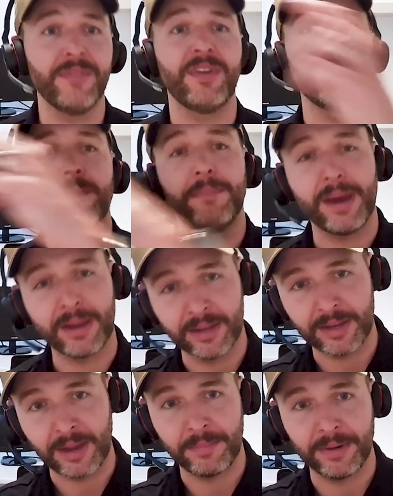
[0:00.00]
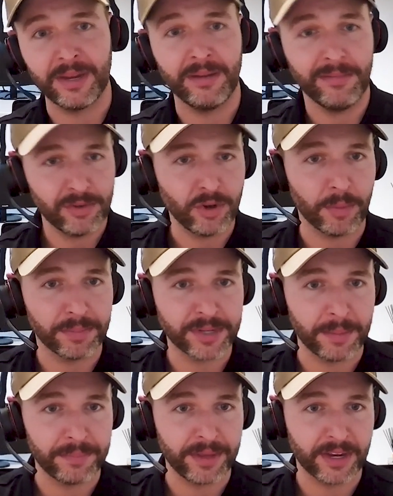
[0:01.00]
Then the bucket company tops
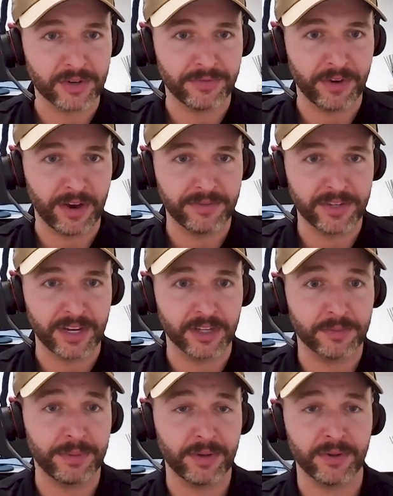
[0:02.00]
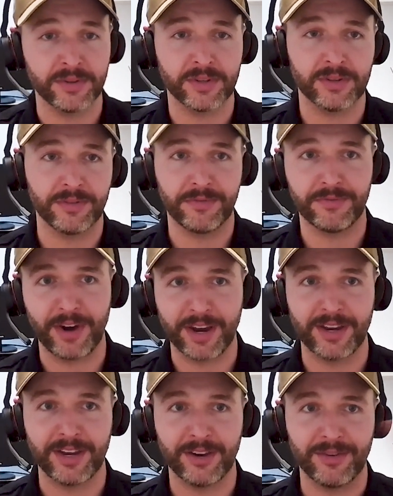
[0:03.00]
up the extra 5 cents because the
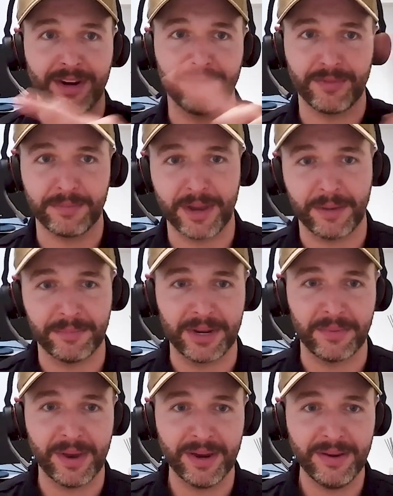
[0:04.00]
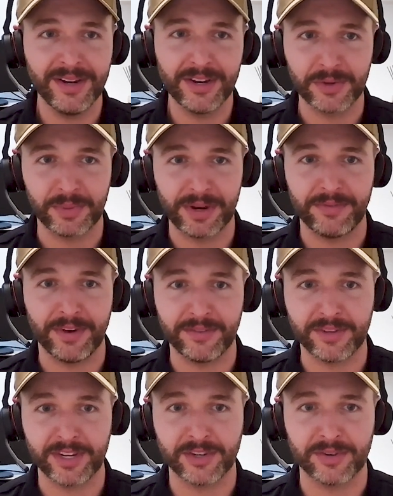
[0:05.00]
franking credit from company 1, 25
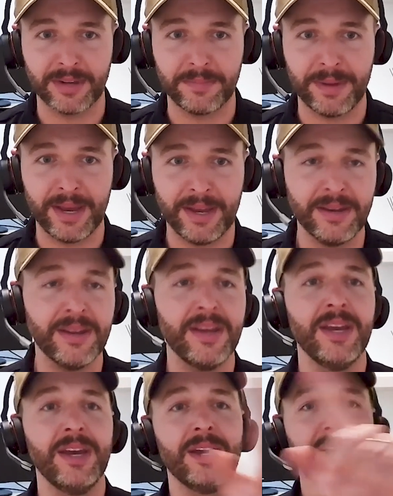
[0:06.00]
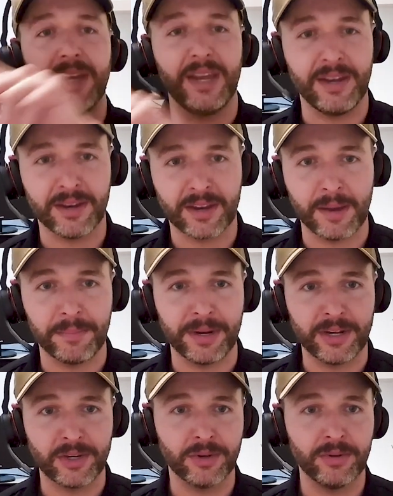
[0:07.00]
cents already paid, into
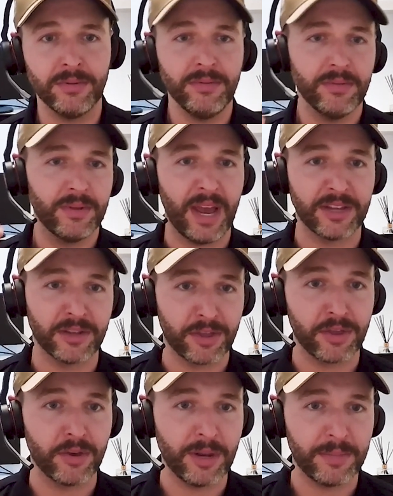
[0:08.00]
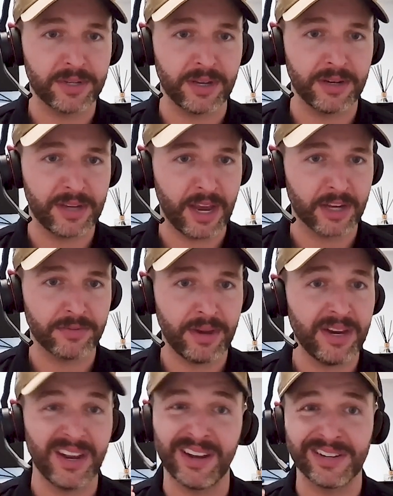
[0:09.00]
company 2 has a 30% tax
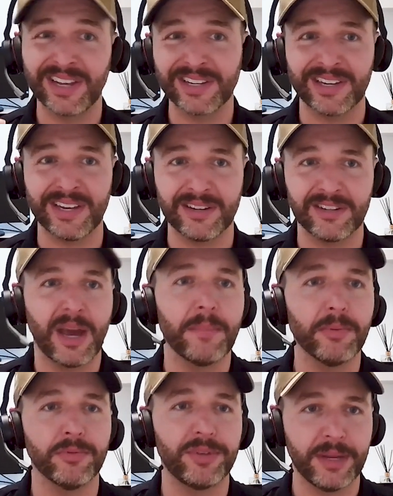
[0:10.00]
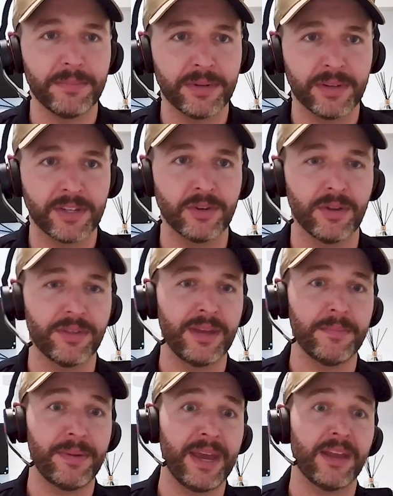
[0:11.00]
rate and it doesn't get double dipped. It's not
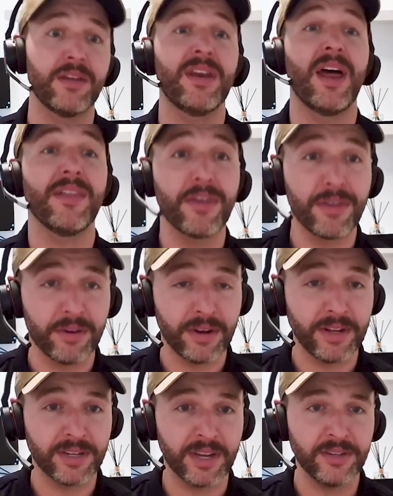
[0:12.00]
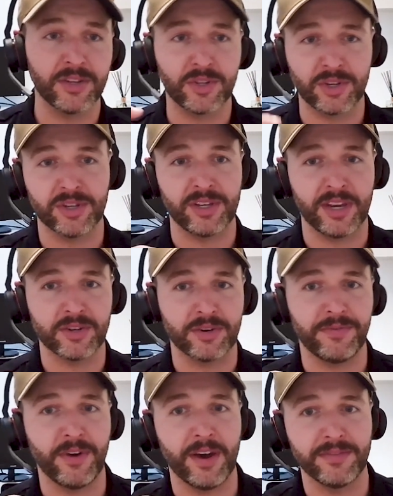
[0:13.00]
then paying another 30 cents. It's just the
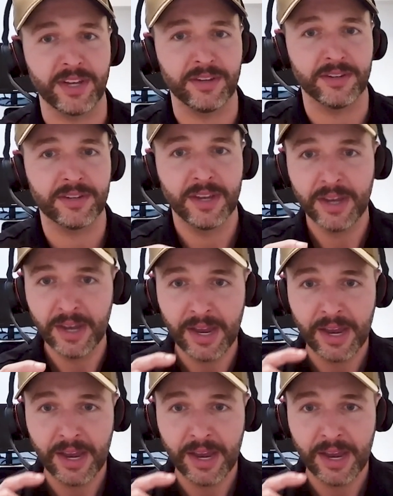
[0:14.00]
extra 5 cents.